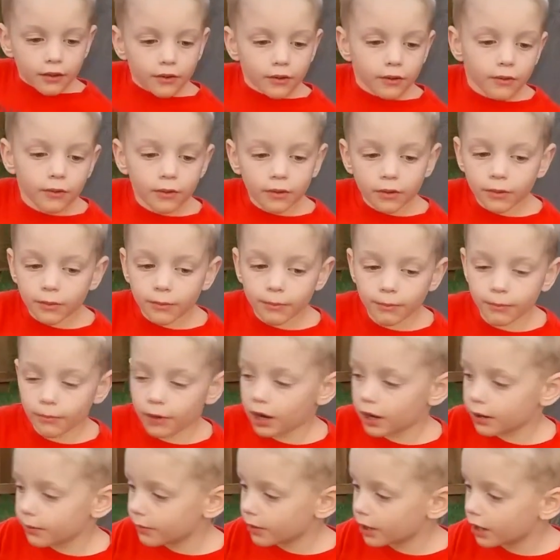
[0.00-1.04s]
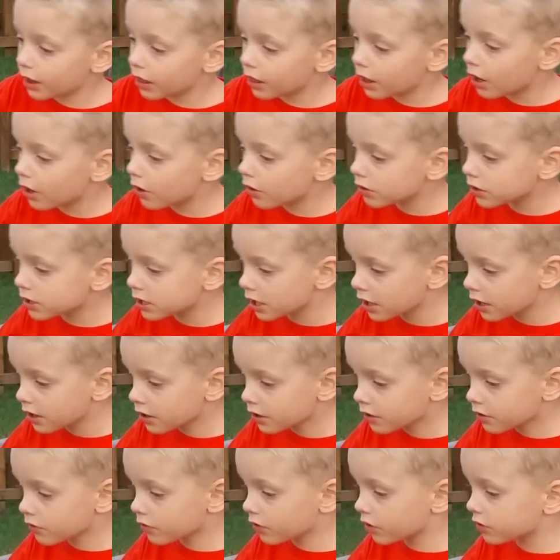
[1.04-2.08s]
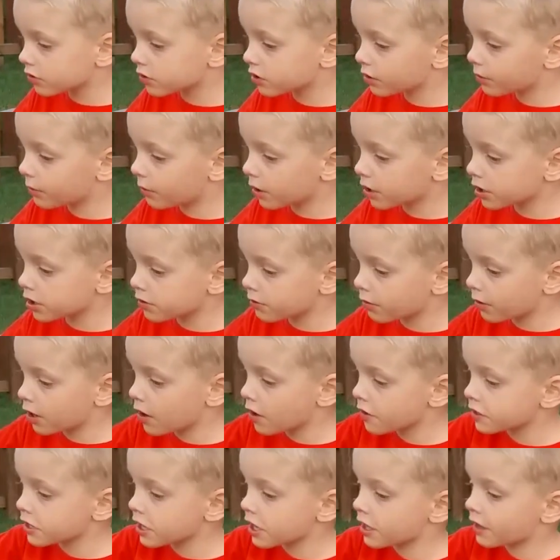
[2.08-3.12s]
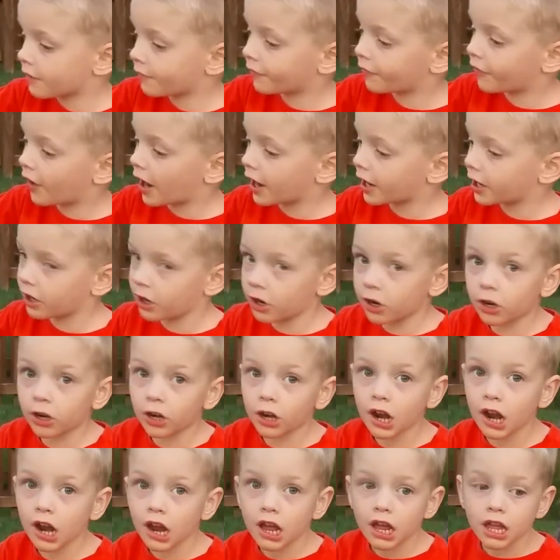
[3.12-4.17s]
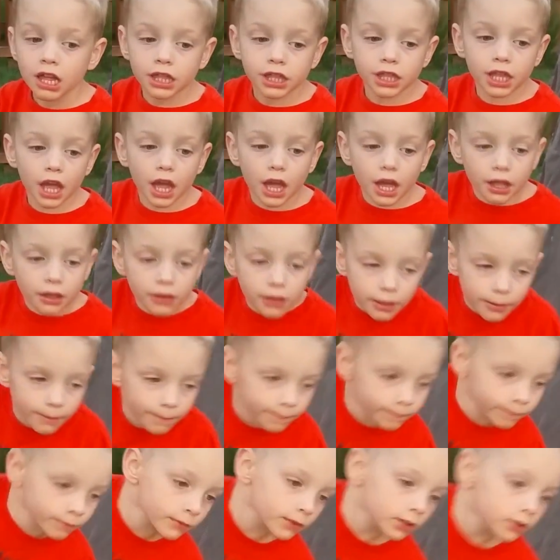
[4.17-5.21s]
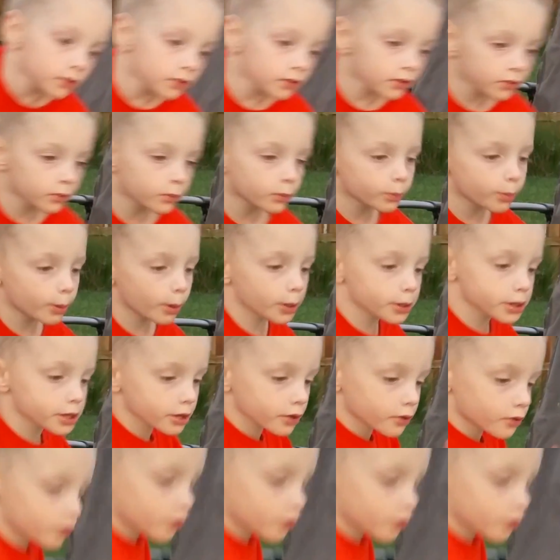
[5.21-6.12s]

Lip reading: Marshmallows, roast the marshmallows in the fire. Then put the